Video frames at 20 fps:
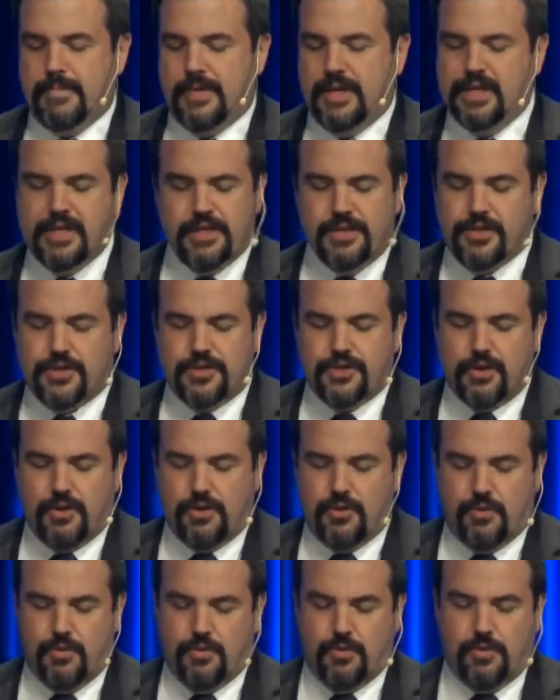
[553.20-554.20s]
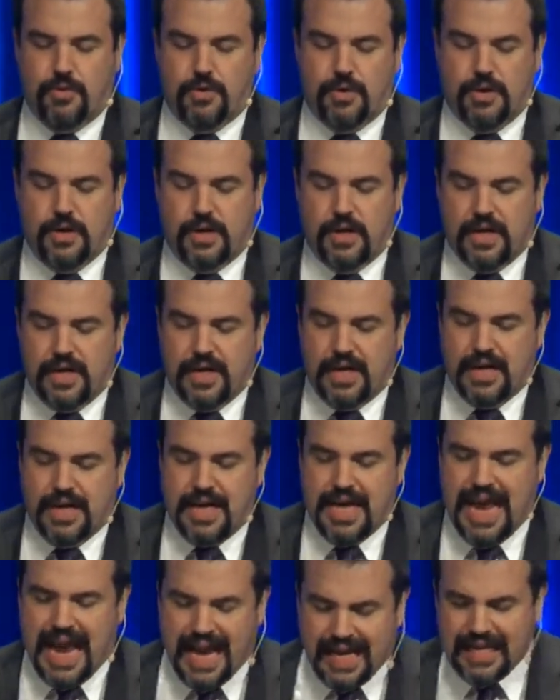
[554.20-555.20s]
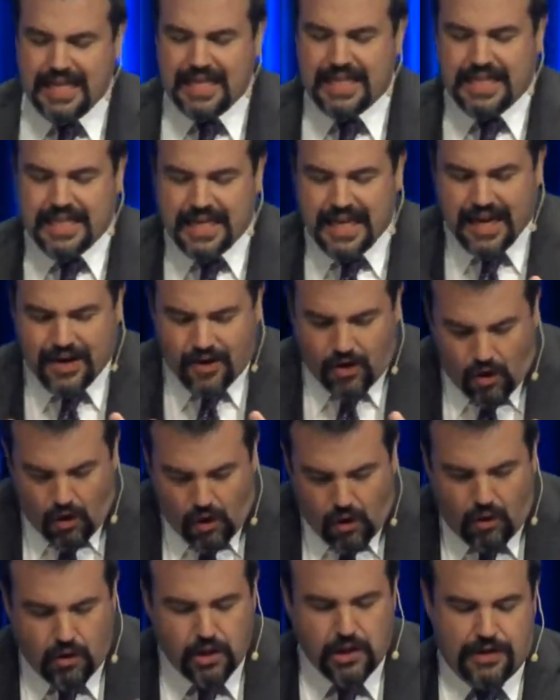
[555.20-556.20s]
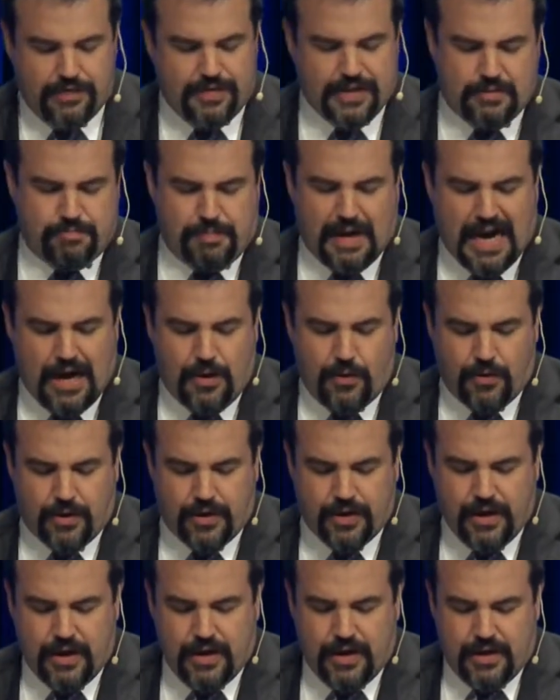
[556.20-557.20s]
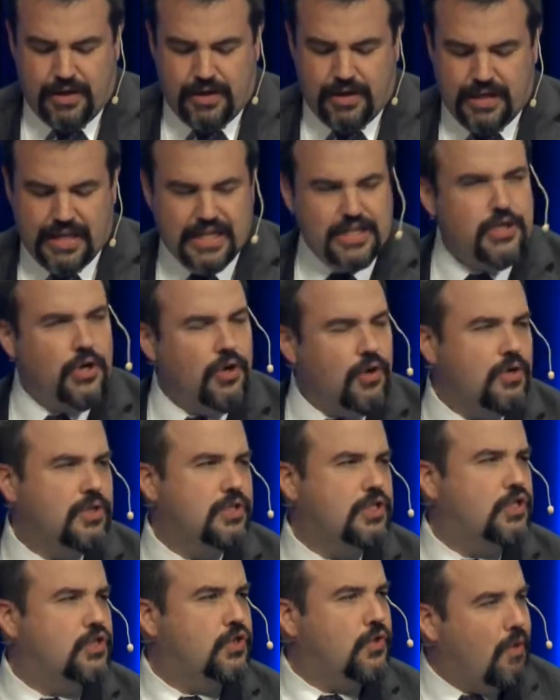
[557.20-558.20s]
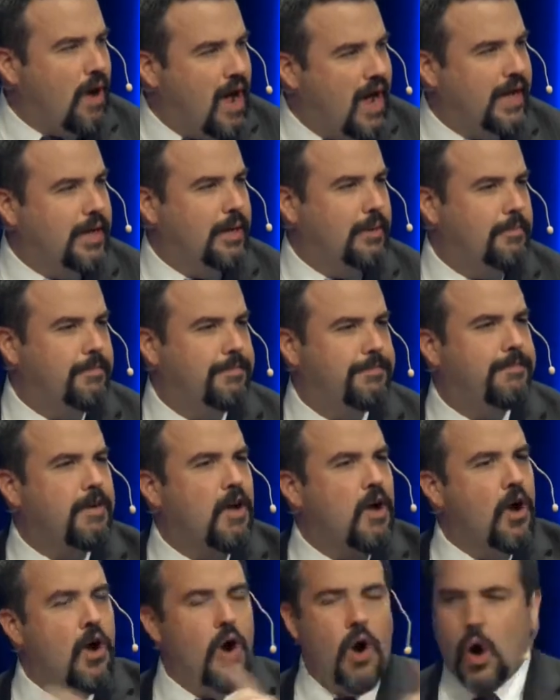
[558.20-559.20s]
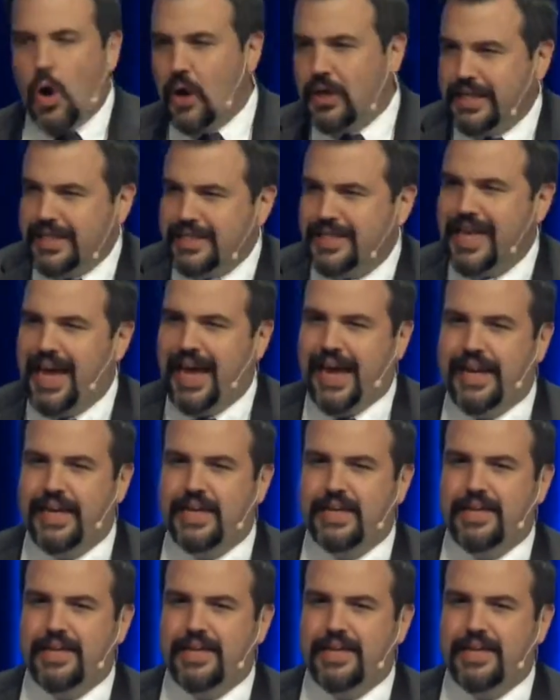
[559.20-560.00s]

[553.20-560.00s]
He didn't show anything at all of his power. He turned triumph on its head.